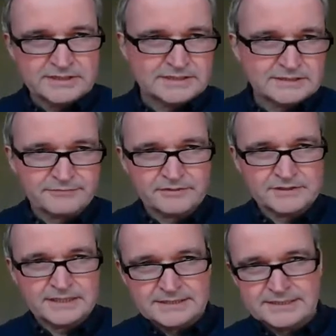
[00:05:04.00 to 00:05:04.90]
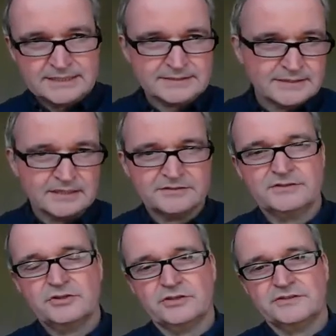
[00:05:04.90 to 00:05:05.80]
these different ideas and
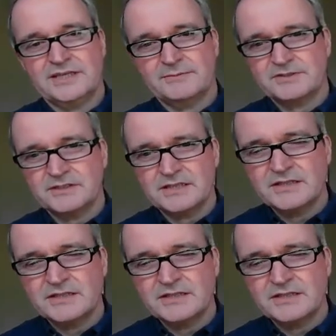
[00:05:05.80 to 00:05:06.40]
answers and concepts.